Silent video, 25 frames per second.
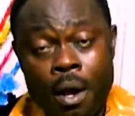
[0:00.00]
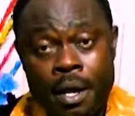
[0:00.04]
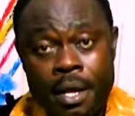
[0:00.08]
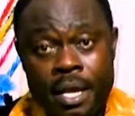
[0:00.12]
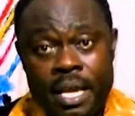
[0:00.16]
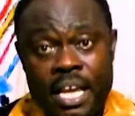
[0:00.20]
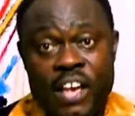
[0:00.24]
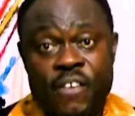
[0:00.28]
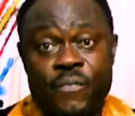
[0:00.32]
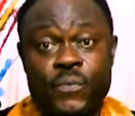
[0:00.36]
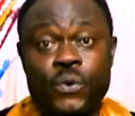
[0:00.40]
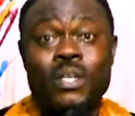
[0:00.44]

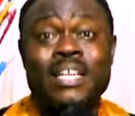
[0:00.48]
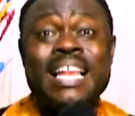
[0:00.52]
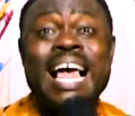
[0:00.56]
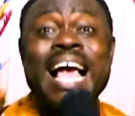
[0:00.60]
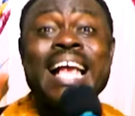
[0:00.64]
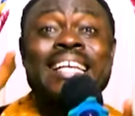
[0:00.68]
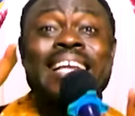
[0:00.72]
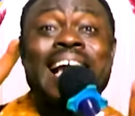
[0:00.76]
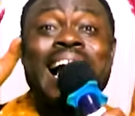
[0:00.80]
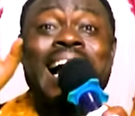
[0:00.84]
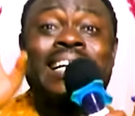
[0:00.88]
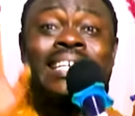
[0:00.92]
If you
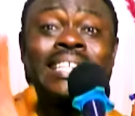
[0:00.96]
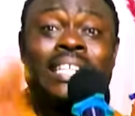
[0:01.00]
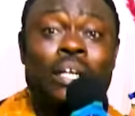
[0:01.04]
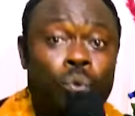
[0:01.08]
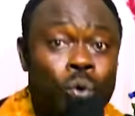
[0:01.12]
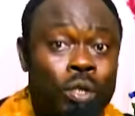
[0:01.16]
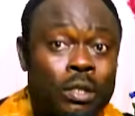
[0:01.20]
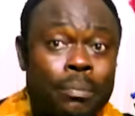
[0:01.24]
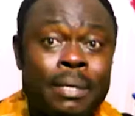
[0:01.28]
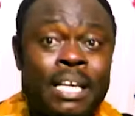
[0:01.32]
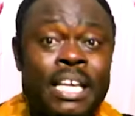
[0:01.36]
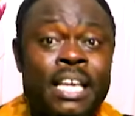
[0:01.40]
like, agree
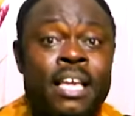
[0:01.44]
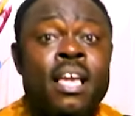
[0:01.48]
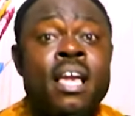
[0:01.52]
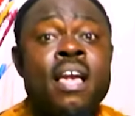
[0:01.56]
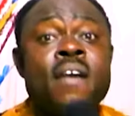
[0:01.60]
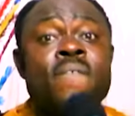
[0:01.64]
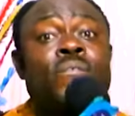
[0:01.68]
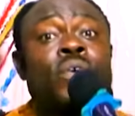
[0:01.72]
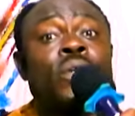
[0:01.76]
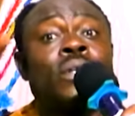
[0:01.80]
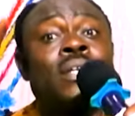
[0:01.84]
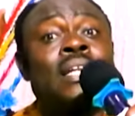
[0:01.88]
with me.
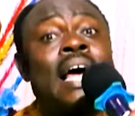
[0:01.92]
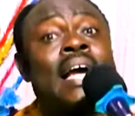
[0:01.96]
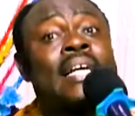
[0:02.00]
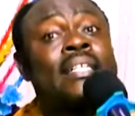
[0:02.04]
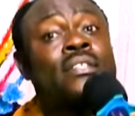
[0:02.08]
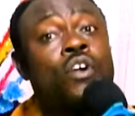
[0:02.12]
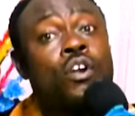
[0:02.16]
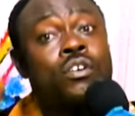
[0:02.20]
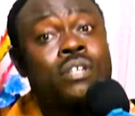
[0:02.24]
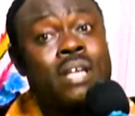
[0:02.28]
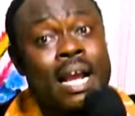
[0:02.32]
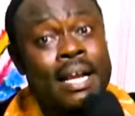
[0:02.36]
If you like,
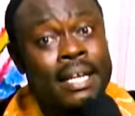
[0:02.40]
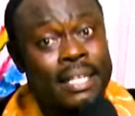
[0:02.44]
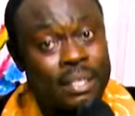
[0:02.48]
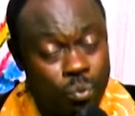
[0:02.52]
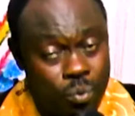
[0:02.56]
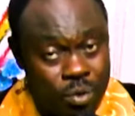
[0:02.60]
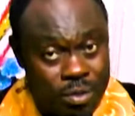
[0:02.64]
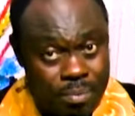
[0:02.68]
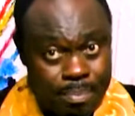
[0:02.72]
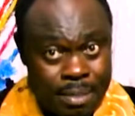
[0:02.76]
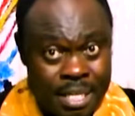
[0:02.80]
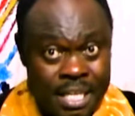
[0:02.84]
don't agree
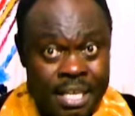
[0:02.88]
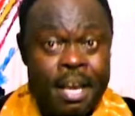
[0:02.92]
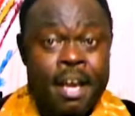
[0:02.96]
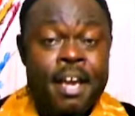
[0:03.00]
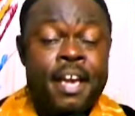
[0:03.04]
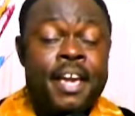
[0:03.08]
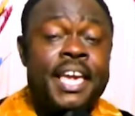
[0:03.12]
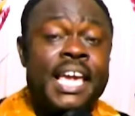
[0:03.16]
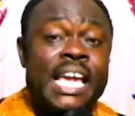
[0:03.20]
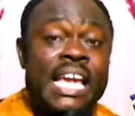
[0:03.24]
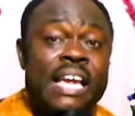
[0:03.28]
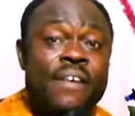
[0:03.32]
with me.
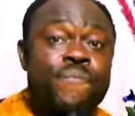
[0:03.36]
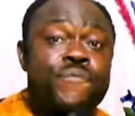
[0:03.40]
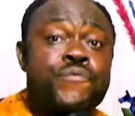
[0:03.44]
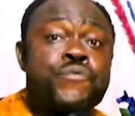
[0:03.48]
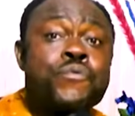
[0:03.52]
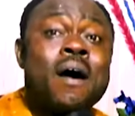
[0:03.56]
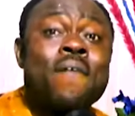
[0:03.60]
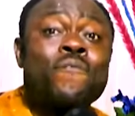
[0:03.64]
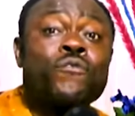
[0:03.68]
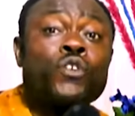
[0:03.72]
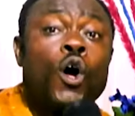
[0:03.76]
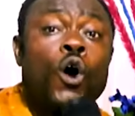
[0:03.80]
If you
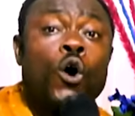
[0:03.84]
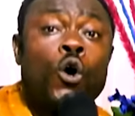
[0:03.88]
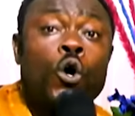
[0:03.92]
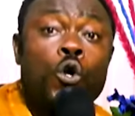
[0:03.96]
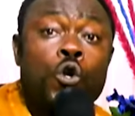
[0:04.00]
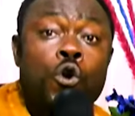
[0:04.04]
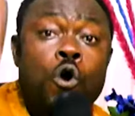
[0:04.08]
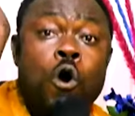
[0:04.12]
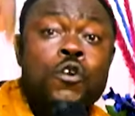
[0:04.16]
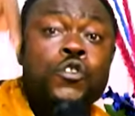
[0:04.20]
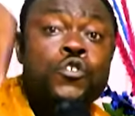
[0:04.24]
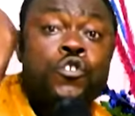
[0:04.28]
have not
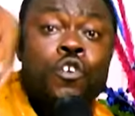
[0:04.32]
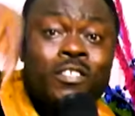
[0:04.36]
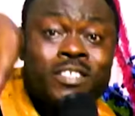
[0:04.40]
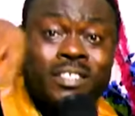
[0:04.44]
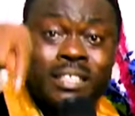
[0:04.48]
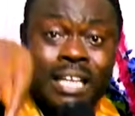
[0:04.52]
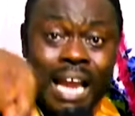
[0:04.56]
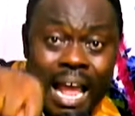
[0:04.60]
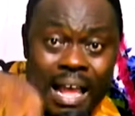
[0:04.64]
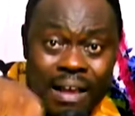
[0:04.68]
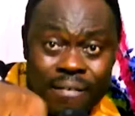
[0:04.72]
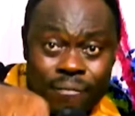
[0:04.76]
grown
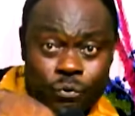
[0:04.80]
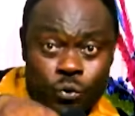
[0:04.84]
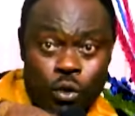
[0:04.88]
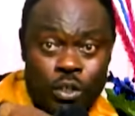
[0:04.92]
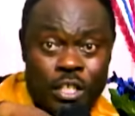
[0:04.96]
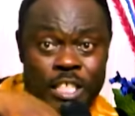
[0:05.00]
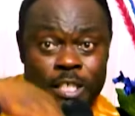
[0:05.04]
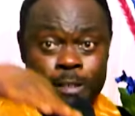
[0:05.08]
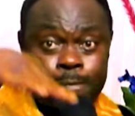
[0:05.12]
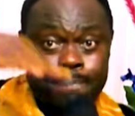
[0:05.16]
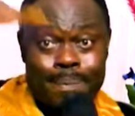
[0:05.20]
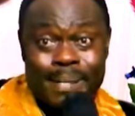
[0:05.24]
yourself to
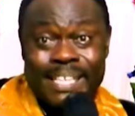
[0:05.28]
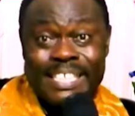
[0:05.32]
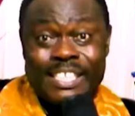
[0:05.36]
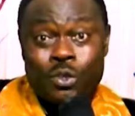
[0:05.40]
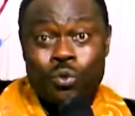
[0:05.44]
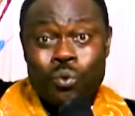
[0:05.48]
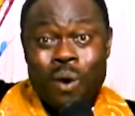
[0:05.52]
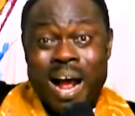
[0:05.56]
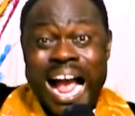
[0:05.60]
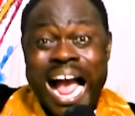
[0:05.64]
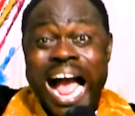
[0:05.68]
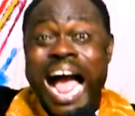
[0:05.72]
the
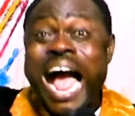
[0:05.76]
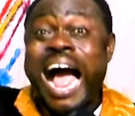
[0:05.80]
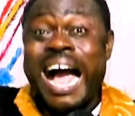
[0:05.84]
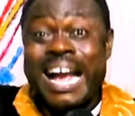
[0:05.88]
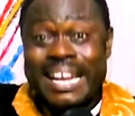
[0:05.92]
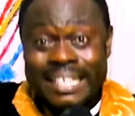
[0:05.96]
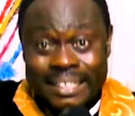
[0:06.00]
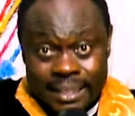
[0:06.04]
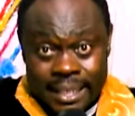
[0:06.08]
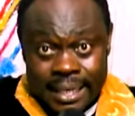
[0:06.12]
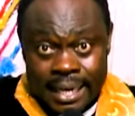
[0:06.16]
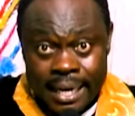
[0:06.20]
spiritual
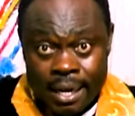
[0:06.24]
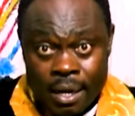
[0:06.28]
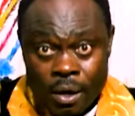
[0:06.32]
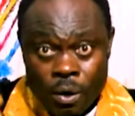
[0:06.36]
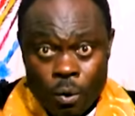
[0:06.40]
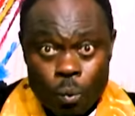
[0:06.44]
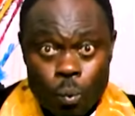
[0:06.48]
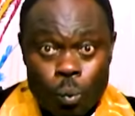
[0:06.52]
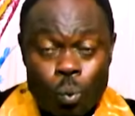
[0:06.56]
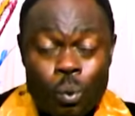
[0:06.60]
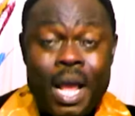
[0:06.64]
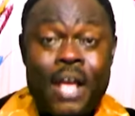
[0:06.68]
height
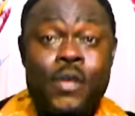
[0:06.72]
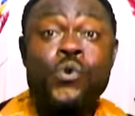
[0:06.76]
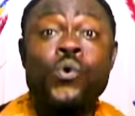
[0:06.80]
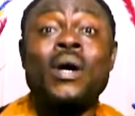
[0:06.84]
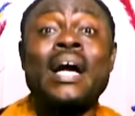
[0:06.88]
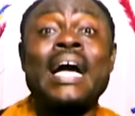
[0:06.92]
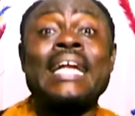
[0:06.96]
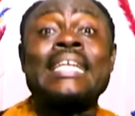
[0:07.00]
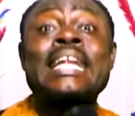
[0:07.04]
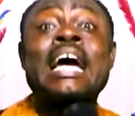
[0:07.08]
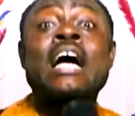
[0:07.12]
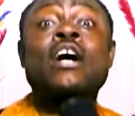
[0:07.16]
where you
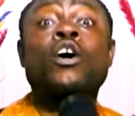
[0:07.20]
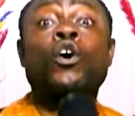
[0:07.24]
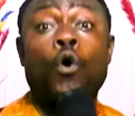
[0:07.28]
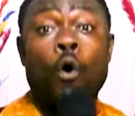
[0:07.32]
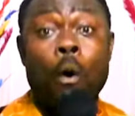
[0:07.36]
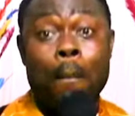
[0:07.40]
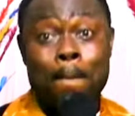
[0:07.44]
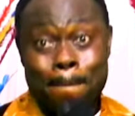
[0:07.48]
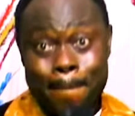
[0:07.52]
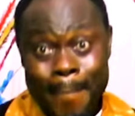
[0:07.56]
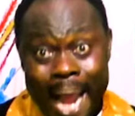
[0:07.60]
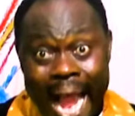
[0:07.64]
cannot
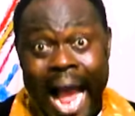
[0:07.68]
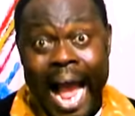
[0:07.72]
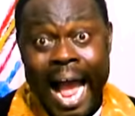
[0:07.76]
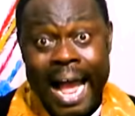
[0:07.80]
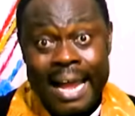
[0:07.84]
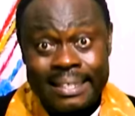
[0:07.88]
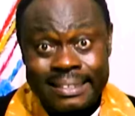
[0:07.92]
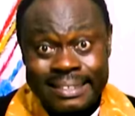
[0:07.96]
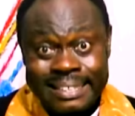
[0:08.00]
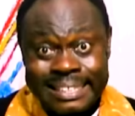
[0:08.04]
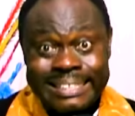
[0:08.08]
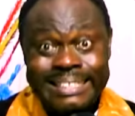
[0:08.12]

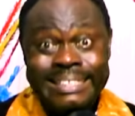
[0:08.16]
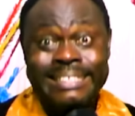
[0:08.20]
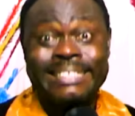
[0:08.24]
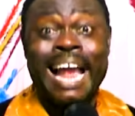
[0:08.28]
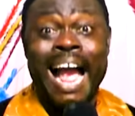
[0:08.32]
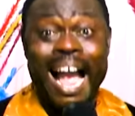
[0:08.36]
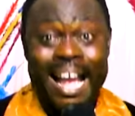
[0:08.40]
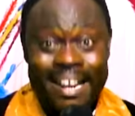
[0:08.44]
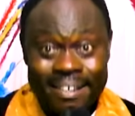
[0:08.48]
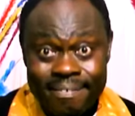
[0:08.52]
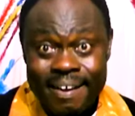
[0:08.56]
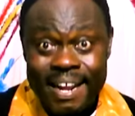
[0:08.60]
command,
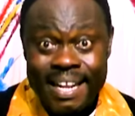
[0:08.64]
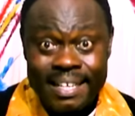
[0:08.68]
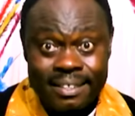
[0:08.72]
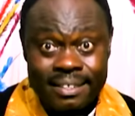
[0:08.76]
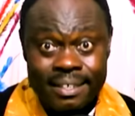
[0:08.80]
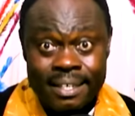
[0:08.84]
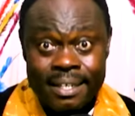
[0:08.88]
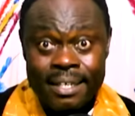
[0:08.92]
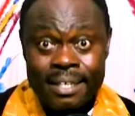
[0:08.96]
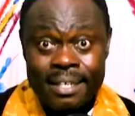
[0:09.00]
direct,